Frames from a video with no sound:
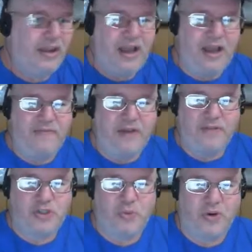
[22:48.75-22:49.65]

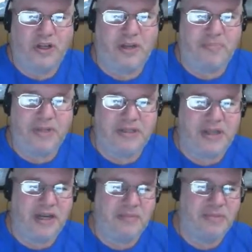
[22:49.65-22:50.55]
I've sworn a couple of
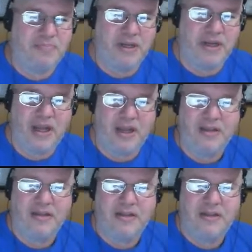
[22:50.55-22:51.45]
times, but
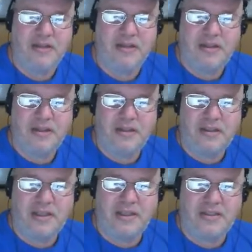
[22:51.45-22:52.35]

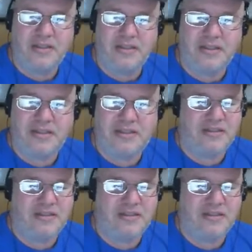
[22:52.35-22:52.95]
this is.